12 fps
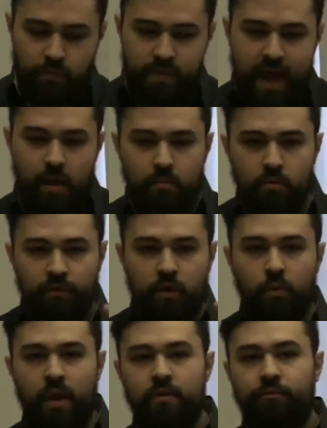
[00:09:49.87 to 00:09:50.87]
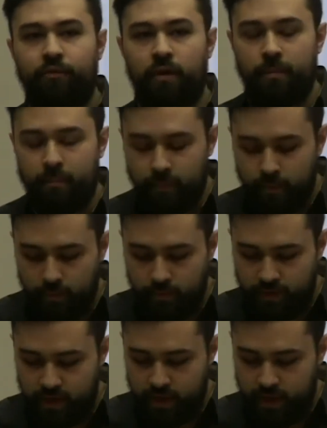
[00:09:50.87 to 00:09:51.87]
Now moving away from
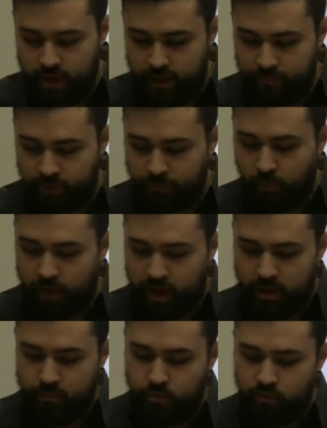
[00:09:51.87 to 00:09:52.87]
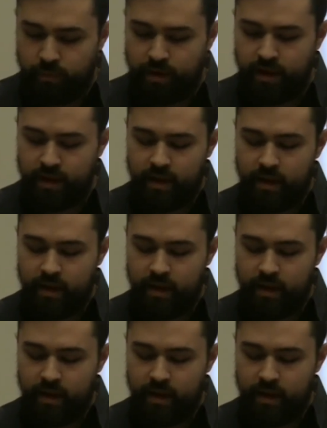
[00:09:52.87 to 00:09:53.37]
the boycott movement,